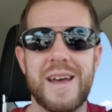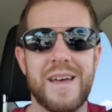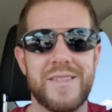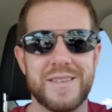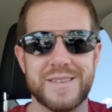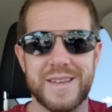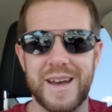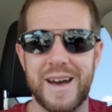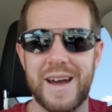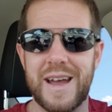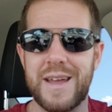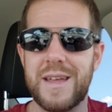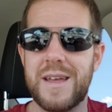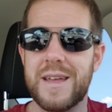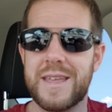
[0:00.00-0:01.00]
and this
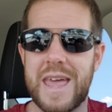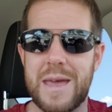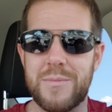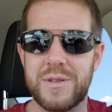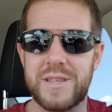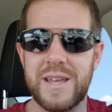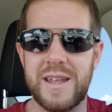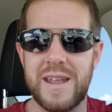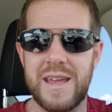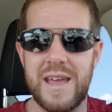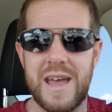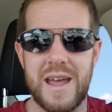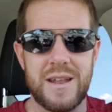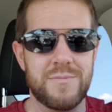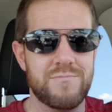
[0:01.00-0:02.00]
guy came and did
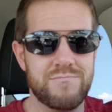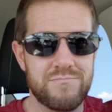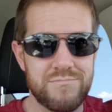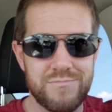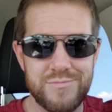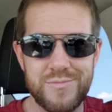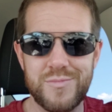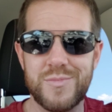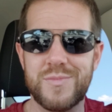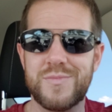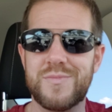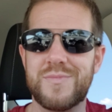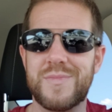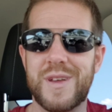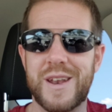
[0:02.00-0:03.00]
it, and,
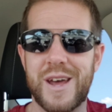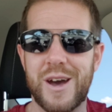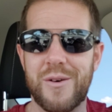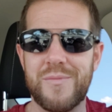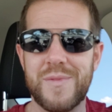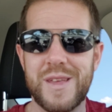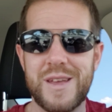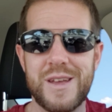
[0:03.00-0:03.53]
you know,